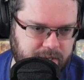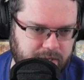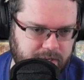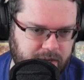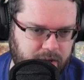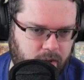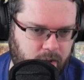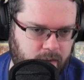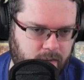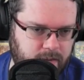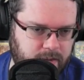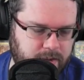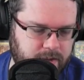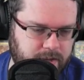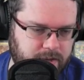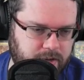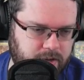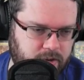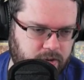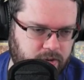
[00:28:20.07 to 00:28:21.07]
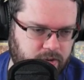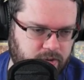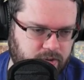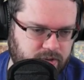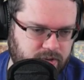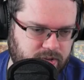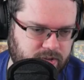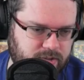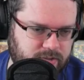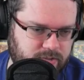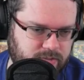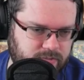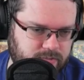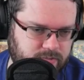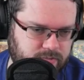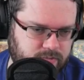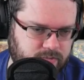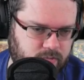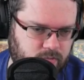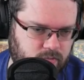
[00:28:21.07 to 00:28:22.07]

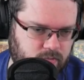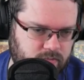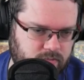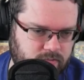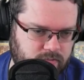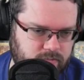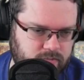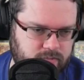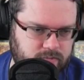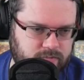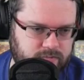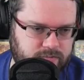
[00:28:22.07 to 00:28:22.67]
(no one is talking)